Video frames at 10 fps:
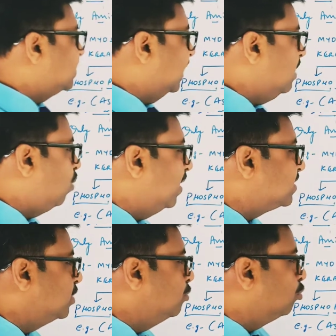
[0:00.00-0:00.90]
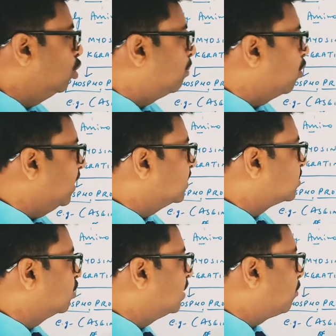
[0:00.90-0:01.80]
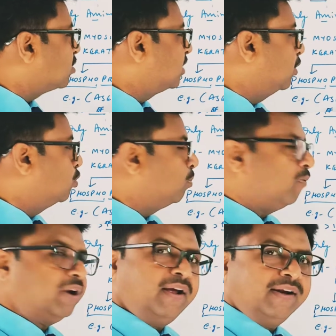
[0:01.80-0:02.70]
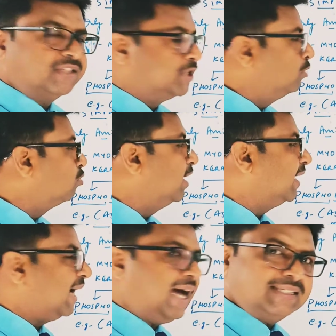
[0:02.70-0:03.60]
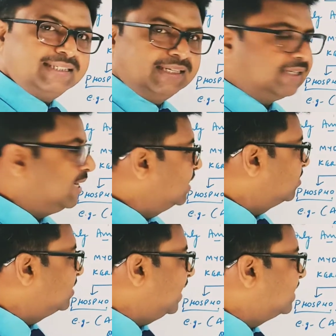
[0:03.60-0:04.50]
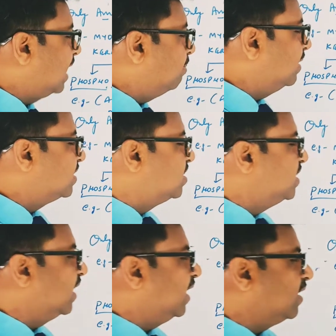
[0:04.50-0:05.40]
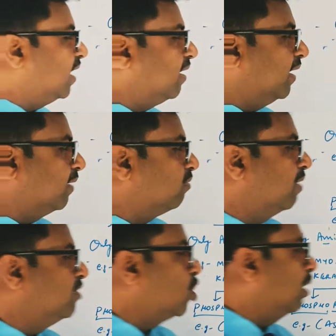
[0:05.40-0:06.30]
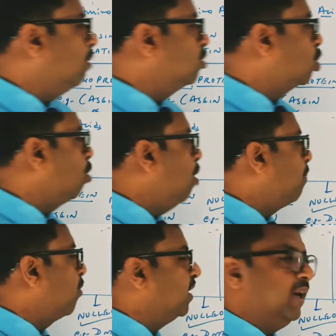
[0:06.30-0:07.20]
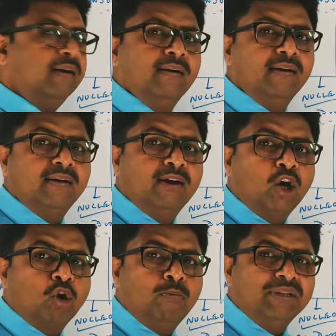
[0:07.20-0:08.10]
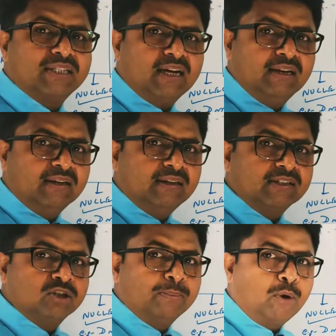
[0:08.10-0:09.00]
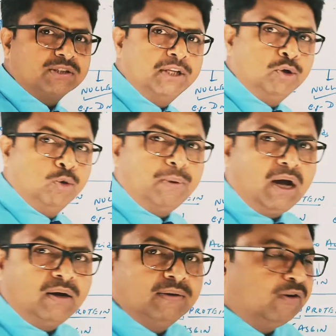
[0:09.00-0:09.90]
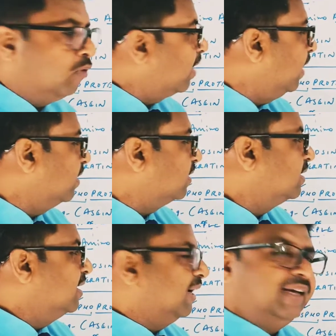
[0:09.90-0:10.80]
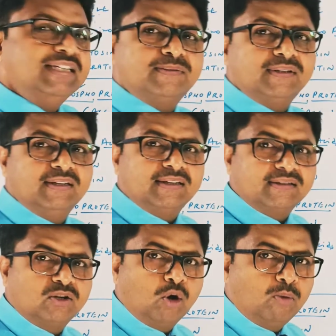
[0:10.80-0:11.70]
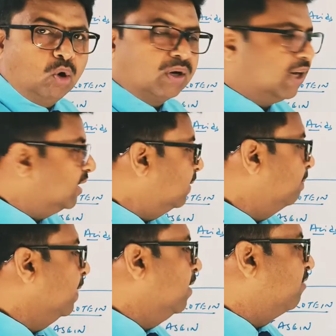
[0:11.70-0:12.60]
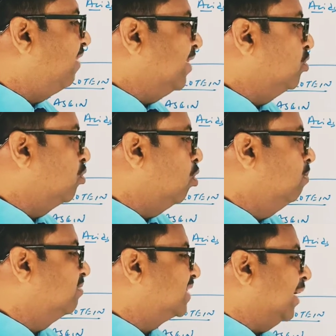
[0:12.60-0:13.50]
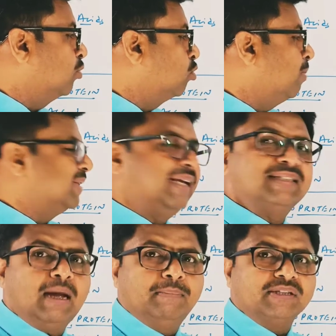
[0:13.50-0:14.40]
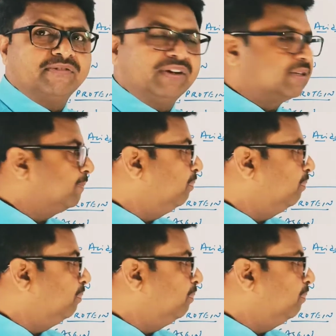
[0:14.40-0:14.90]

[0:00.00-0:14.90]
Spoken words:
second one is nucleoprotein. So the prosthetic group over here is nucleic acid. So the example is DNA and RNA. When we talk about chromoprotein, chrom is color. So the prosthetic group over here is chromo, color. Phytochrome, cytochrome are the examples of it.